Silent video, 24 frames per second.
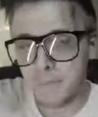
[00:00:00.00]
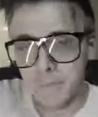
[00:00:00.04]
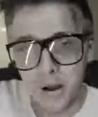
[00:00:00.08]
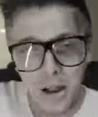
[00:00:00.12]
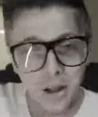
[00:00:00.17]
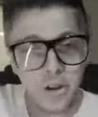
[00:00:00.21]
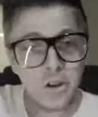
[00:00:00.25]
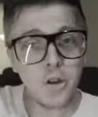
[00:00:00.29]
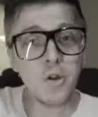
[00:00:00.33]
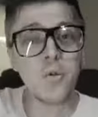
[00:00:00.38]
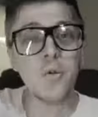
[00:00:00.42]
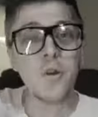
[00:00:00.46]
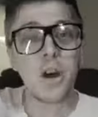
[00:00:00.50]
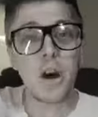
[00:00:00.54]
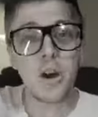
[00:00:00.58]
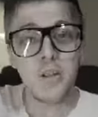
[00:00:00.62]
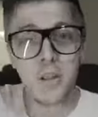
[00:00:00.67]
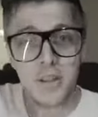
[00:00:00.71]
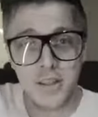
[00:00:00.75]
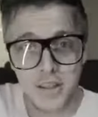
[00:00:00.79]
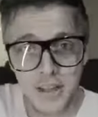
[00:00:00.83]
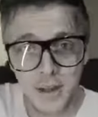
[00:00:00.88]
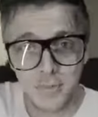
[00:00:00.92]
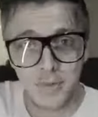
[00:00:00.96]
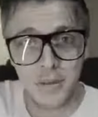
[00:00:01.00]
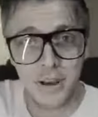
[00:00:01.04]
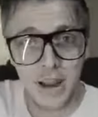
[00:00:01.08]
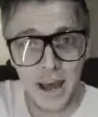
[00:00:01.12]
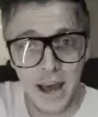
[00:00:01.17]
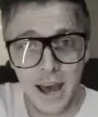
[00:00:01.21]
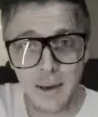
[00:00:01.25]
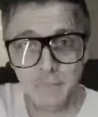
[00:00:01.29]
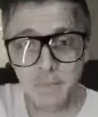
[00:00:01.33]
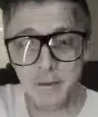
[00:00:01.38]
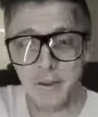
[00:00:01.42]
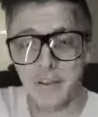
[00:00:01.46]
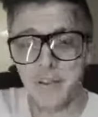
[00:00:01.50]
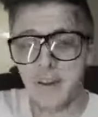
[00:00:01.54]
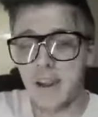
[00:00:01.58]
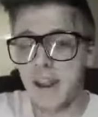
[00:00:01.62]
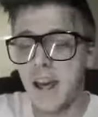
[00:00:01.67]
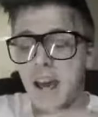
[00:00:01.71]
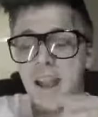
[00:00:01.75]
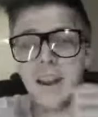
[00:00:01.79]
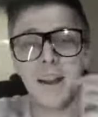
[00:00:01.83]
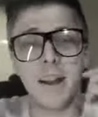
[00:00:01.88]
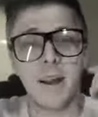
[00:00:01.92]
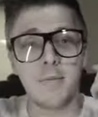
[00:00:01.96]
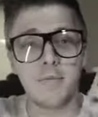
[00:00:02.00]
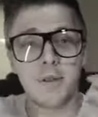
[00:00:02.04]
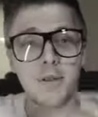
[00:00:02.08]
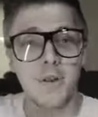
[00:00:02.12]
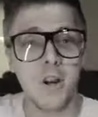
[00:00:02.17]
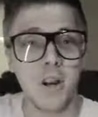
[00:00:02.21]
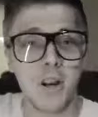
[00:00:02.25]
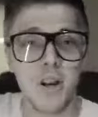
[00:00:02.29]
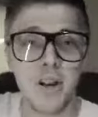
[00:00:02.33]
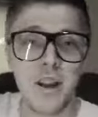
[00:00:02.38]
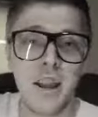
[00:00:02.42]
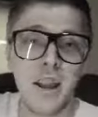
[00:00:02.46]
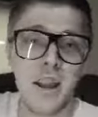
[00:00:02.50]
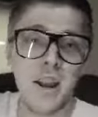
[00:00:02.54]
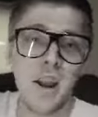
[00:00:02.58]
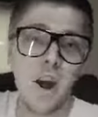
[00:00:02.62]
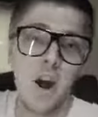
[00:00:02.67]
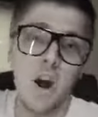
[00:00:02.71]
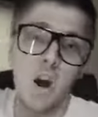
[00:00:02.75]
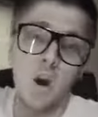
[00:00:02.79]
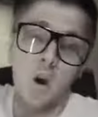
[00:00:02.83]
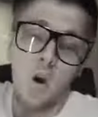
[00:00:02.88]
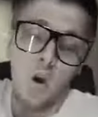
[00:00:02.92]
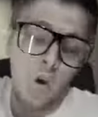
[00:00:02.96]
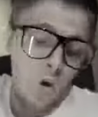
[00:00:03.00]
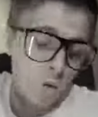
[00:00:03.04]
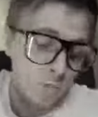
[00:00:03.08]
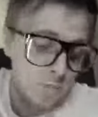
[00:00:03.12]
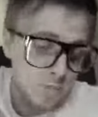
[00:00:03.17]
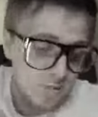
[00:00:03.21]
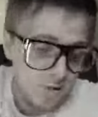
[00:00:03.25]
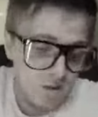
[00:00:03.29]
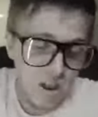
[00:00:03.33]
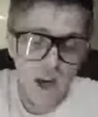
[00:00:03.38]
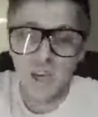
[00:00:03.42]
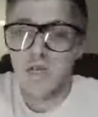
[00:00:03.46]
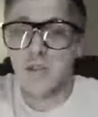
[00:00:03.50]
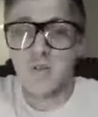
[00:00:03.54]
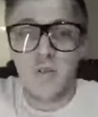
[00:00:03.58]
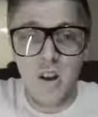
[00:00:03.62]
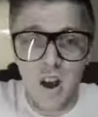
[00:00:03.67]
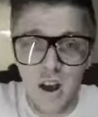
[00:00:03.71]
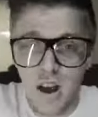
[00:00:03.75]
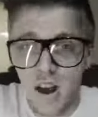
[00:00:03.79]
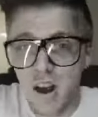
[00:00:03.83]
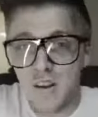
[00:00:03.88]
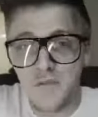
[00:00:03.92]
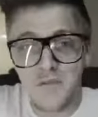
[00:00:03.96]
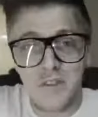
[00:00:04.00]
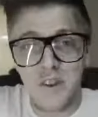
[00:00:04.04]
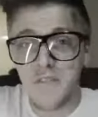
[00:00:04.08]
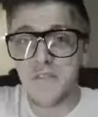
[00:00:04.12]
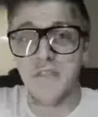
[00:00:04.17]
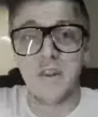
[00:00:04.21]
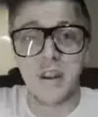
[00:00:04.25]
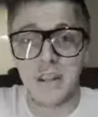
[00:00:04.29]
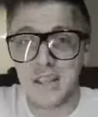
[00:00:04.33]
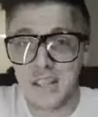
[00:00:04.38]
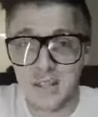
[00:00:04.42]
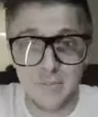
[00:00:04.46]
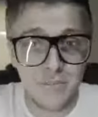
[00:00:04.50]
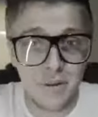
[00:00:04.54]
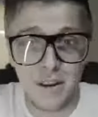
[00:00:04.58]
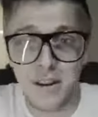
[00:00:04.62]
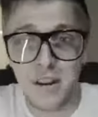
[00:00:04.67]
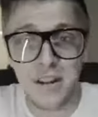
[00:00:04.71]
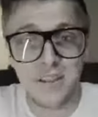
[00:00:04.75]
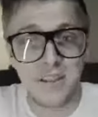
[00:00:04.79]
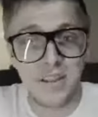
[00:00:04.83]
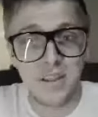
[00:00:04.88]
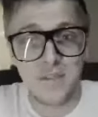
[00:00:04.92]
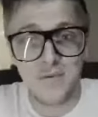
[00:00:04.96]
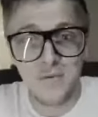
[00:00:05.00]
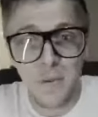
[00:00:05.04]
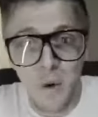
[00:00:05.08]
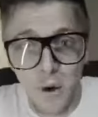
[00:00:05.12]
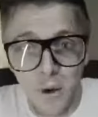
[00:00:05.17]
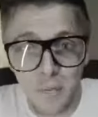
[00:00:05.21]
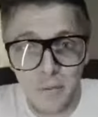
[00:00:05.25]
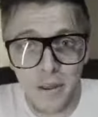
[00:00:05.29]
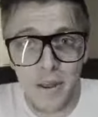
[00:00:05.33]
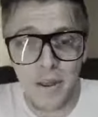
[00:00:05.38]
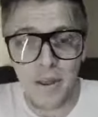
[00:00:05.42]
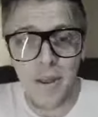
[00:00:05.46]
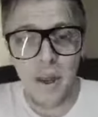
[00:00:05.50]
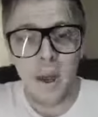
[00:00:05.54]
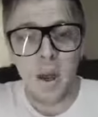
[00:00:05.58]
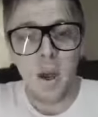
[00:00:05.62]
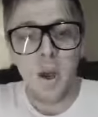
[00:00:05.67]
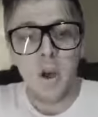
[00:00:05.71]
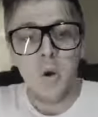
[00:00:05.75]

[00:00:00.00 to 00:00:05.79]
but I do know that something happened that ended up triggering a whole plethora of different experiences for me